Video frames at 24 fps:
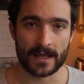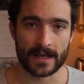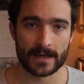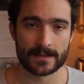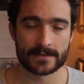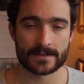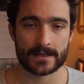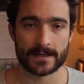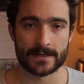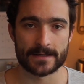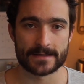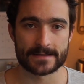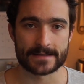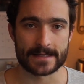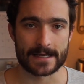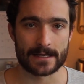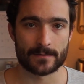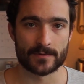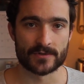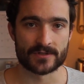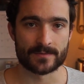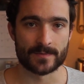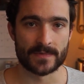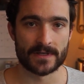
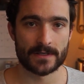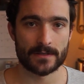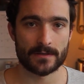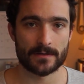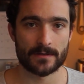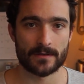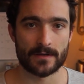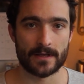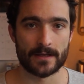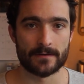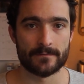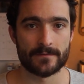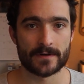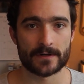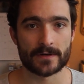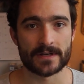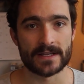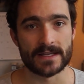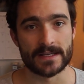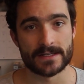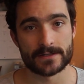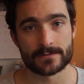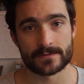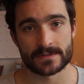anti-establishment and
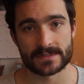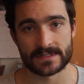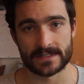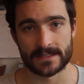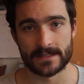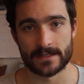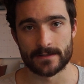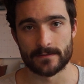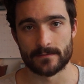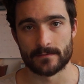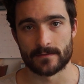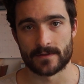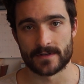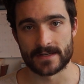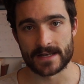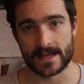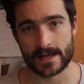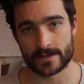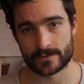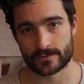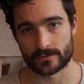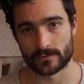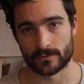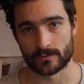very interested in the
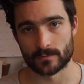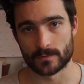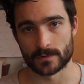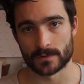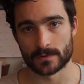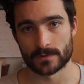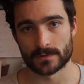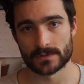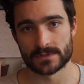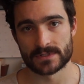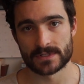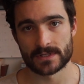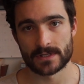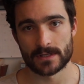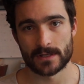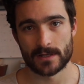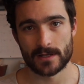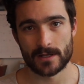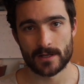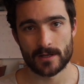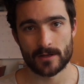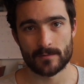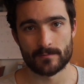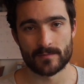natural world,
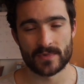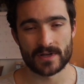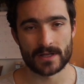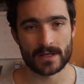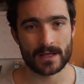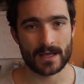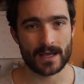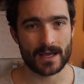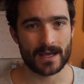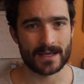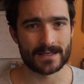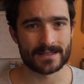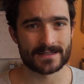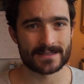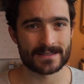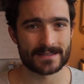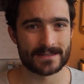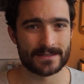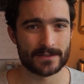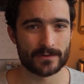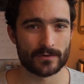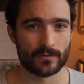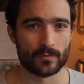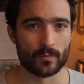but I
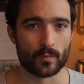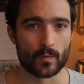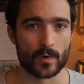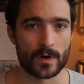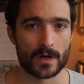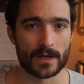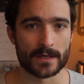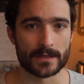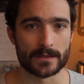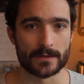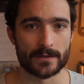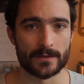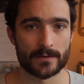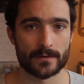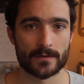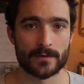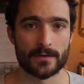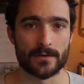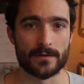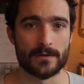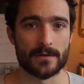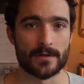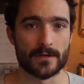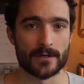still want
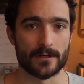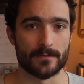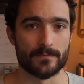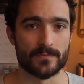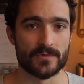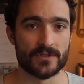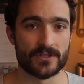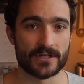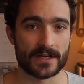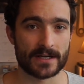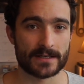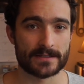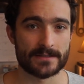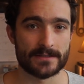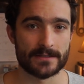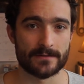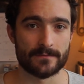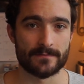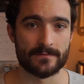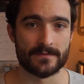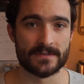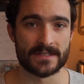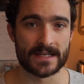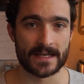good
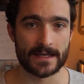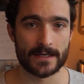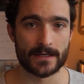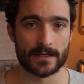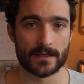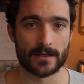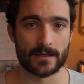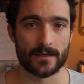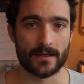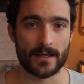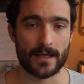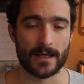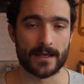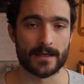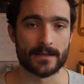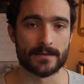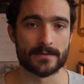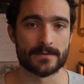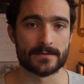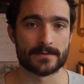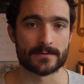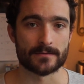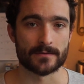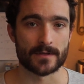objective data
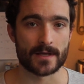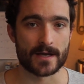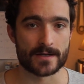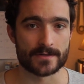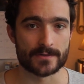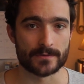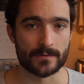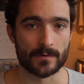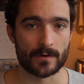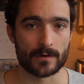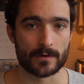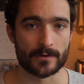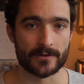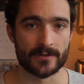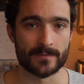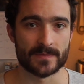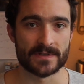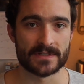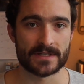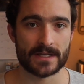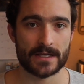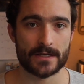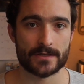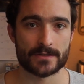and logical
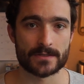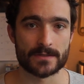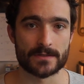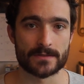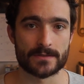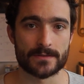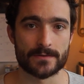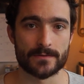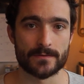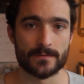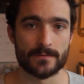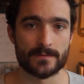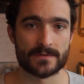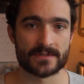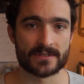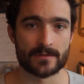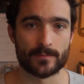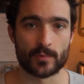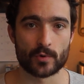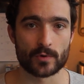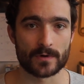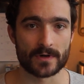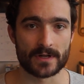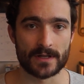argumentation to
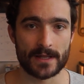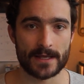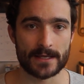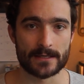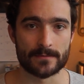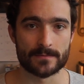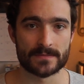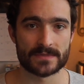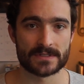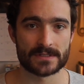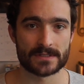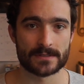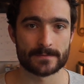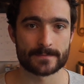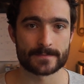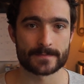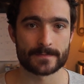support claims.